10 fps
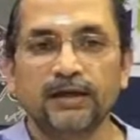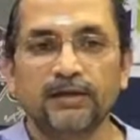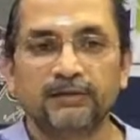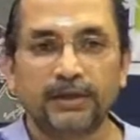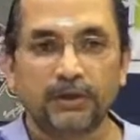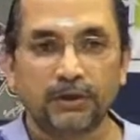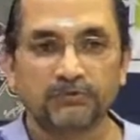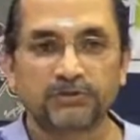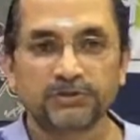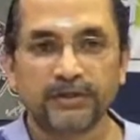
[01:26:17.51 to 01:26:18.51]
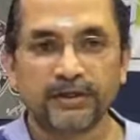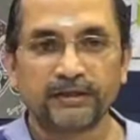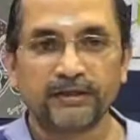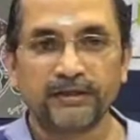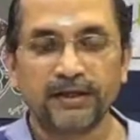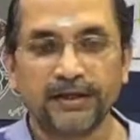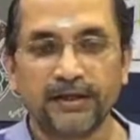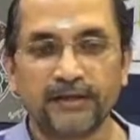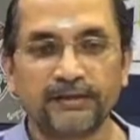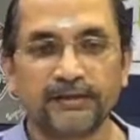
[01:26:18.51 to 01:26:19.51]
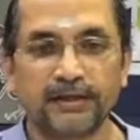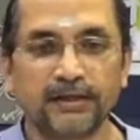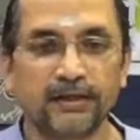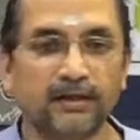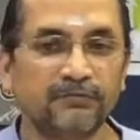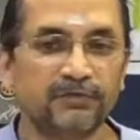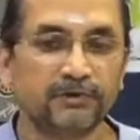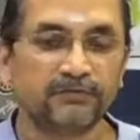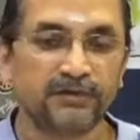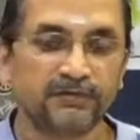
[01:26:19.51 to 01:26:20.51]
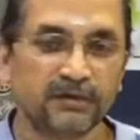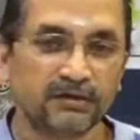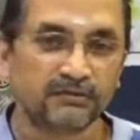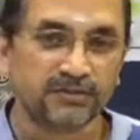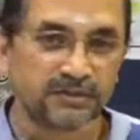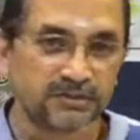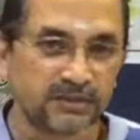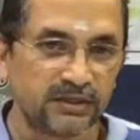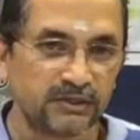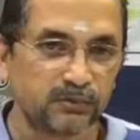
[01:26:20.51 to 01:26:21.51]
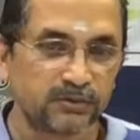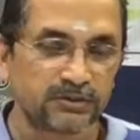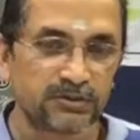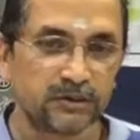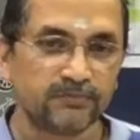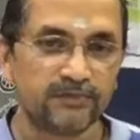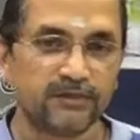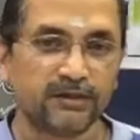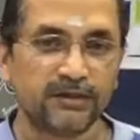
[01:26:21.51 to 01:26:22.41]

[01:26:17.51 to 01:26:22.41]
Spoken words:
Thank you all for joining, and we will finish the workshop with